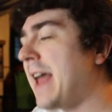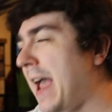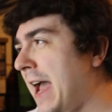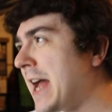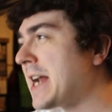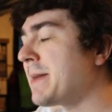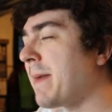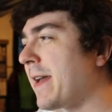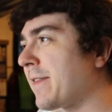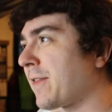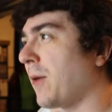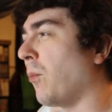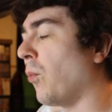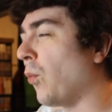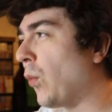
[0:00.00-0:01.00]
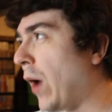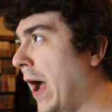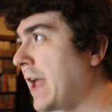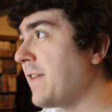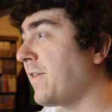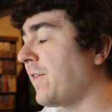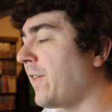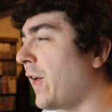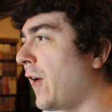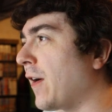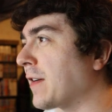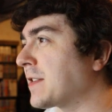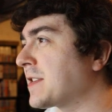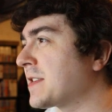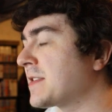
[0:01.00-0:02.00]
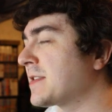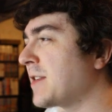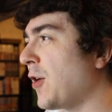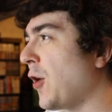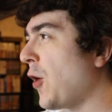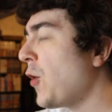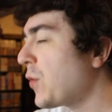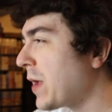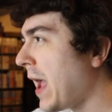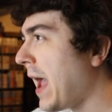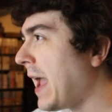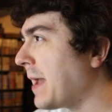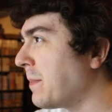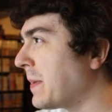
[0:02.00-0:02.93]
anime from White Fox okay,